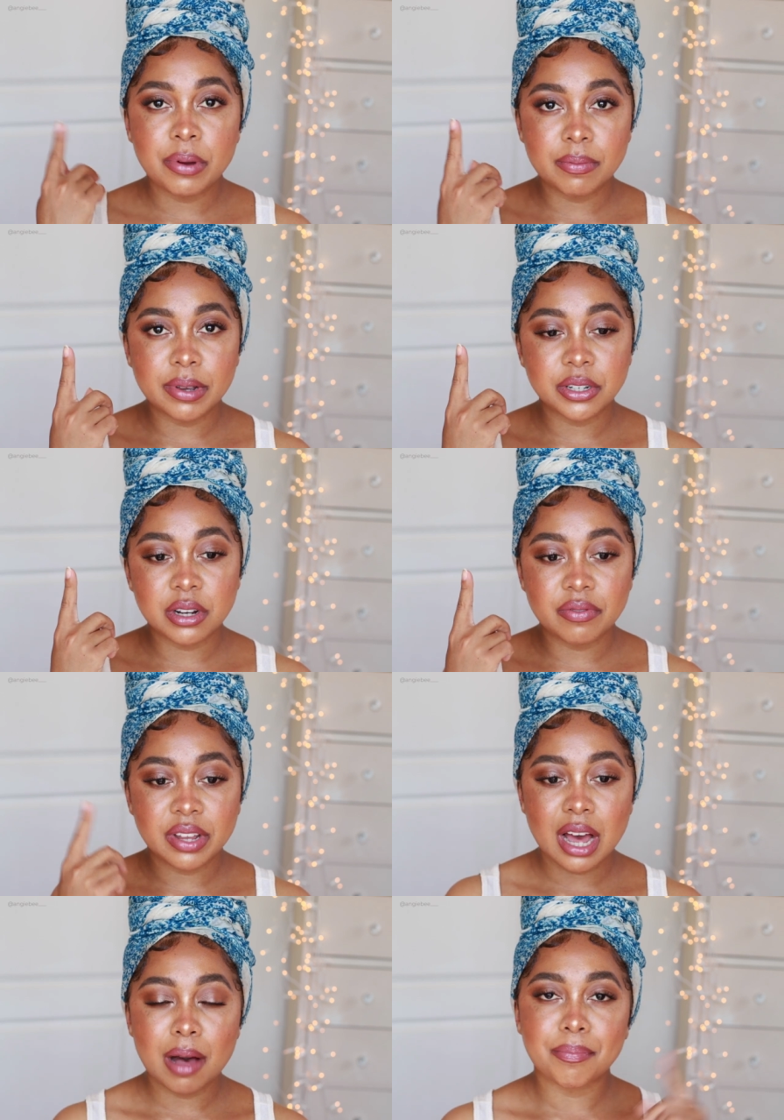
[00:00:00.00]
I'll put a picture
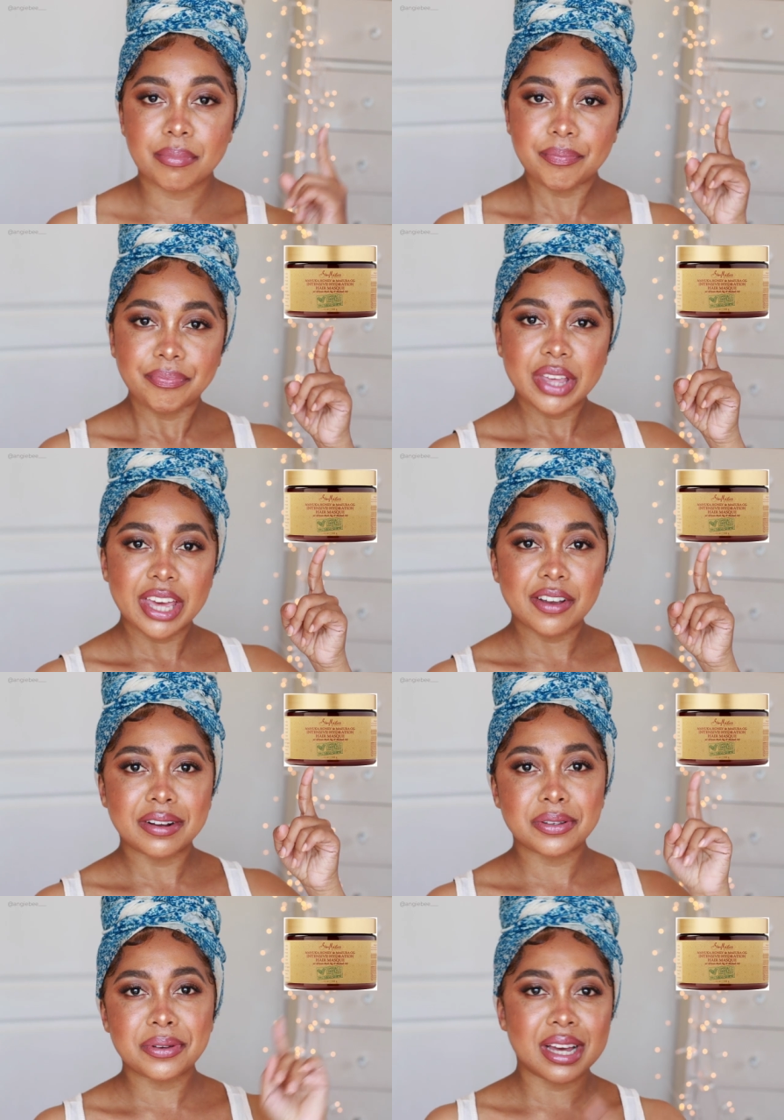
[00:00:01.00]
of it up
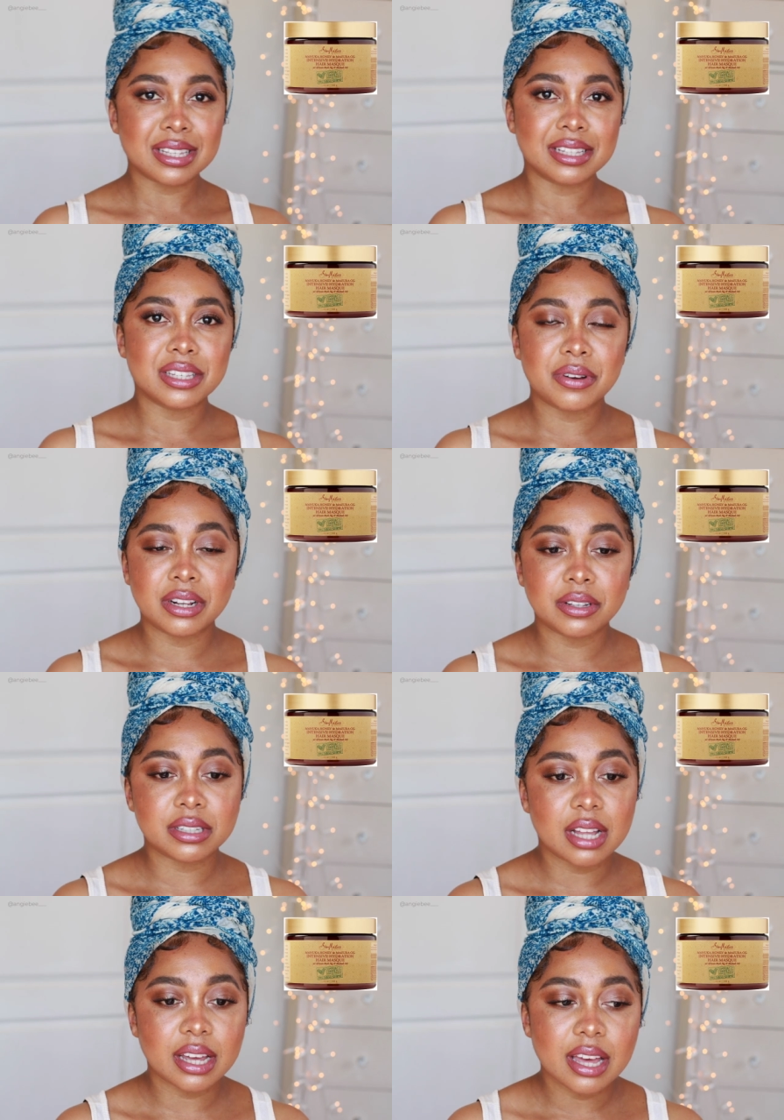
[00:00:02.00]
here so you guys can see what it
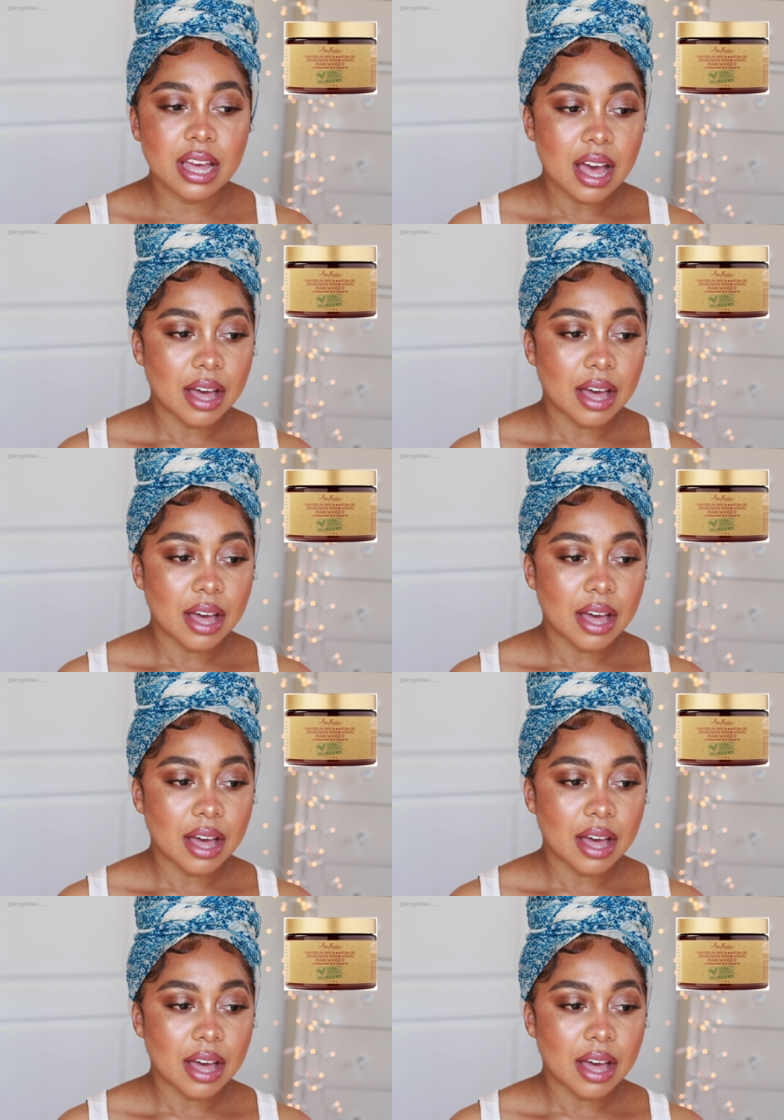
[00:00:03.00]
looks like